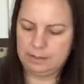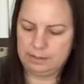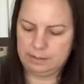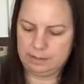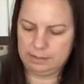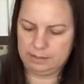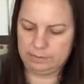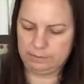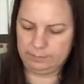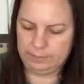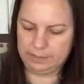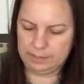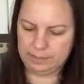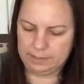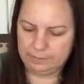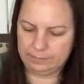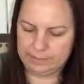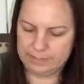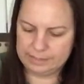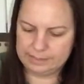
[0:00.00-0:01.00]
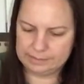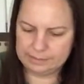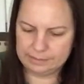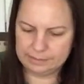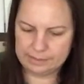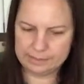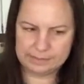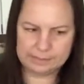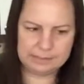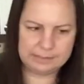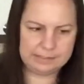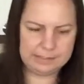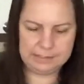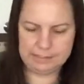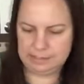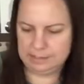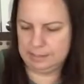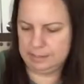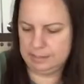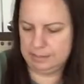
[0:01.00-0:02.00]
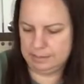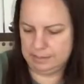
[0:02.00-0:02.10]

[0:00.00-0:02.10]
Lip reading: And it'll become less and less sticky